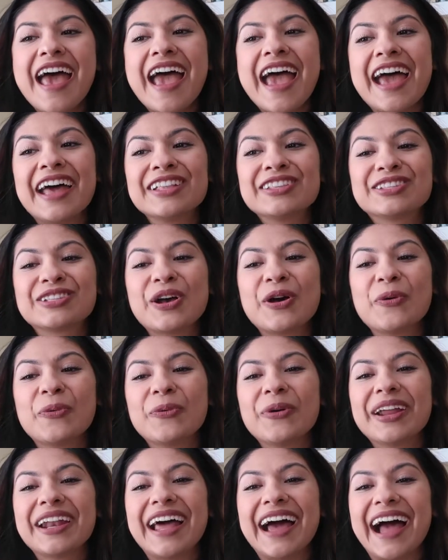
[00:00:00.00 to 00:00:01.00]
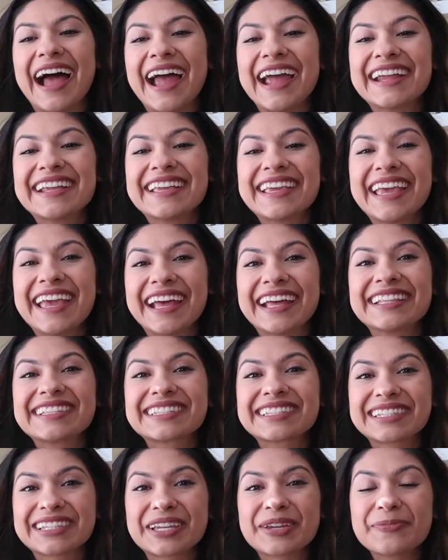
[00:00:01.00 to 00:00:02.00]
And so when I can't
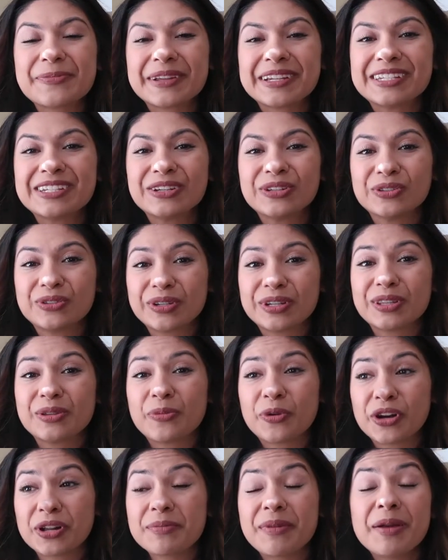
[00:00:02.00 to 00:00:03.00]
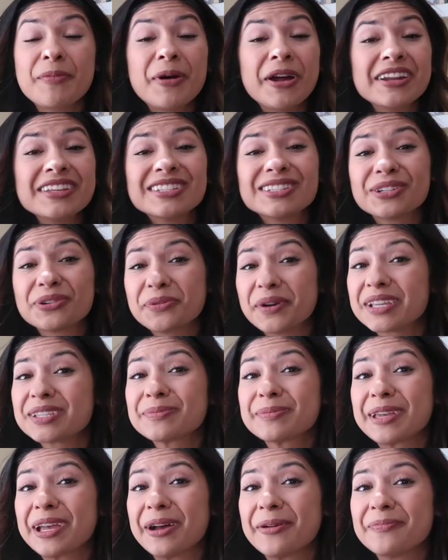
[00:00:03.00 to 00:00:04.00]
sleep until 3 in the morning, my body still
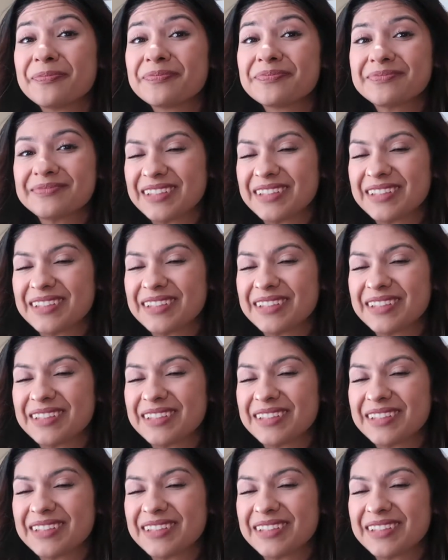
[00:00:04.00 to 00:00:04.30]
wakes me up